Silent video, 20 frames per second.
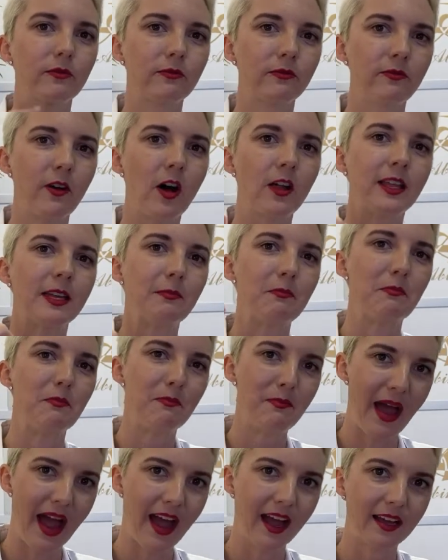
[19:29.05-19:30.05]
falling
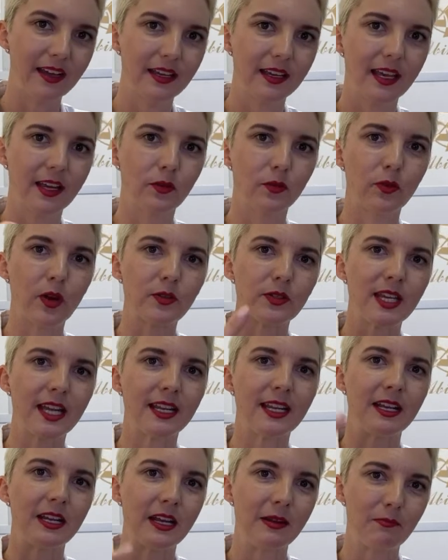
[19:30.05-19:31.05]
back and
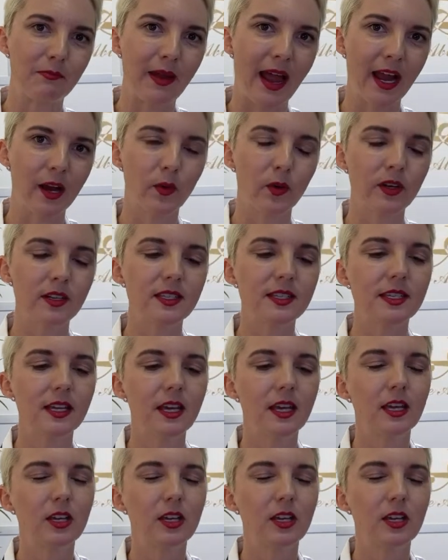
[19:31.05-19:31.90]
rotating it backwards.